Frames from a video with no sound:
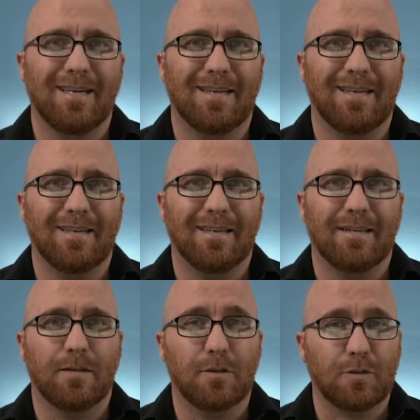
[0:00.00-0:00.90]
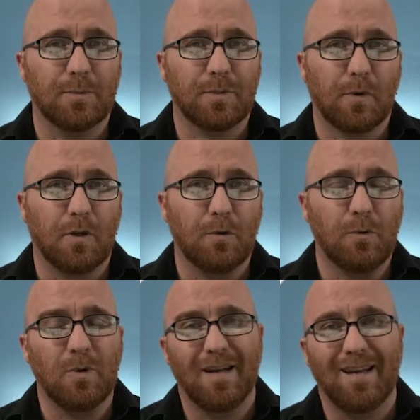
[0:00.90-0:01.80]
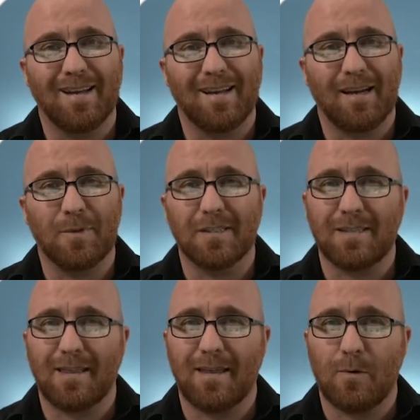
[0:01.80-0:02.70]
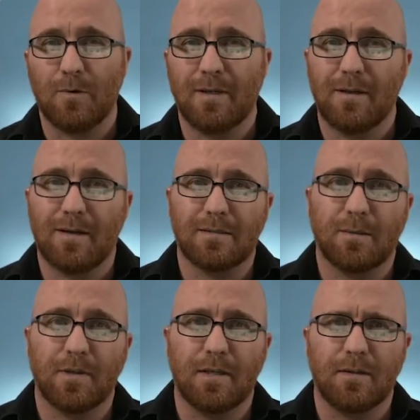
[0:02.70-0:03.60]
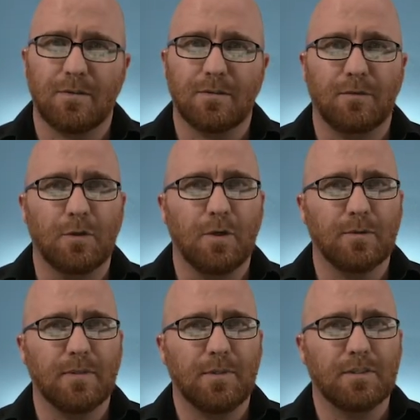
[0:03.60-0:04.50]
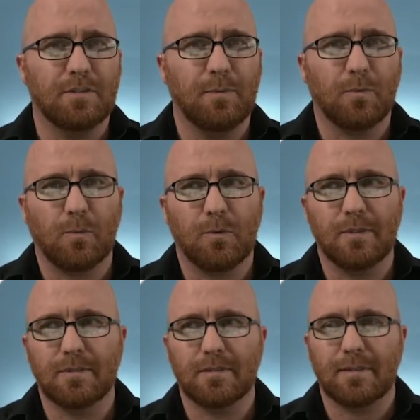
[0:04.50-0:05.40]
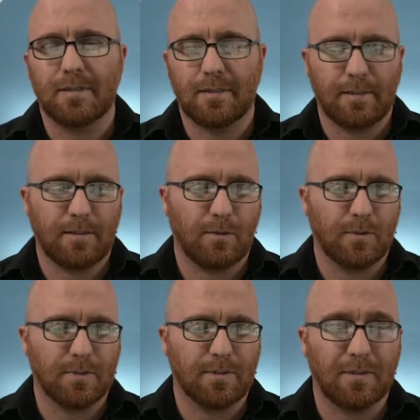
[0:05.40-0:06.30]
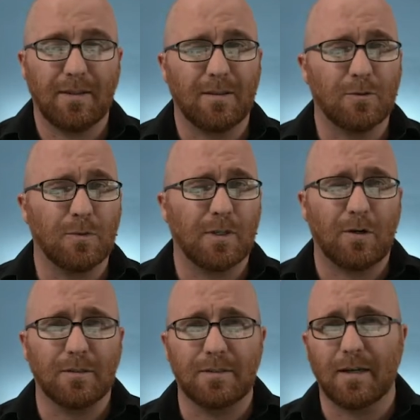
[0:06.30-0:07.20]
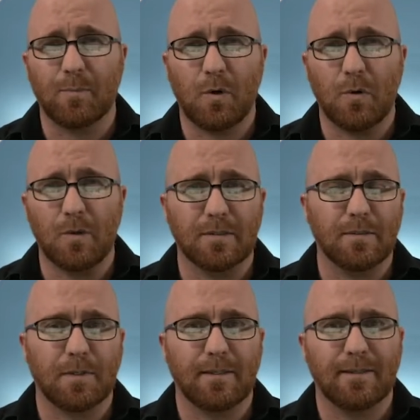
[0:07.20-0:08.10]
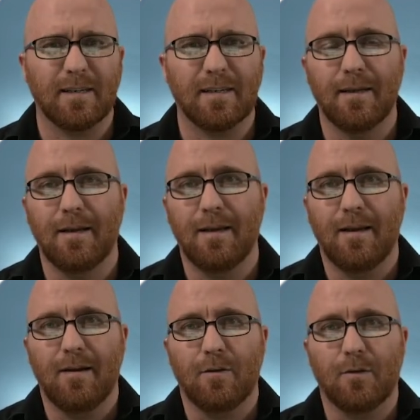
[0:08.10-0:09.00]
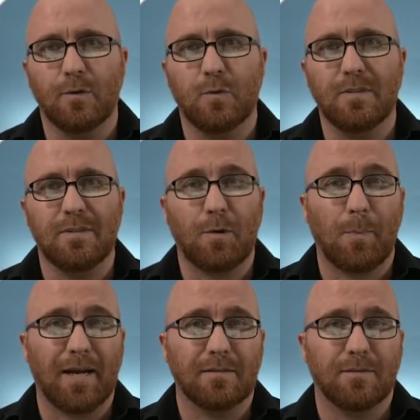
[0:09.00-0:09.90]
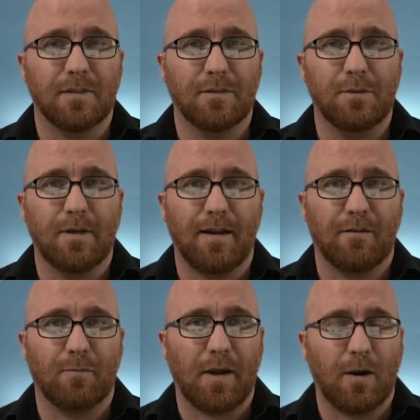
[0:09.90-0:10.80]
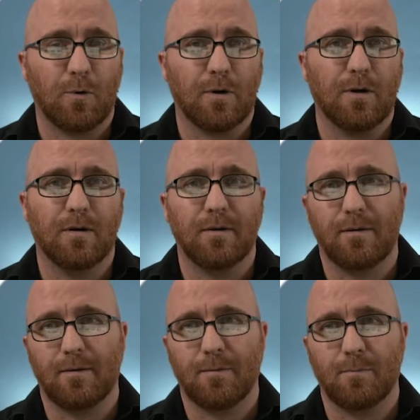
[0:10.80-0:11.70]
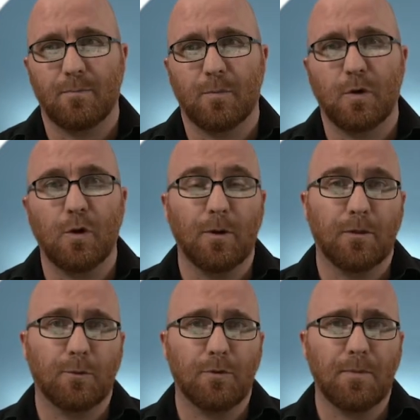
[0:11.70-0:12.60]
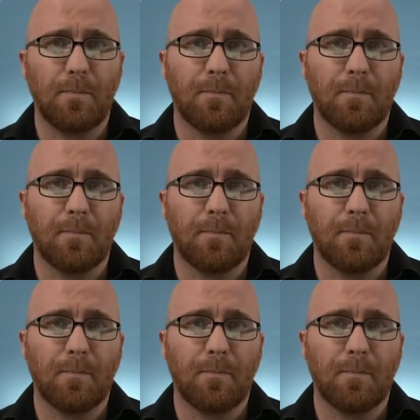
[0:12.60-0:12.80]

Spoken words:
in the description below. I'm going to say that one and not some of the others. If you go with some of the cheaper ones, like, what is it? I think there's one called Tech Pole or something like that. Those ones that are passive that do not have power going through them,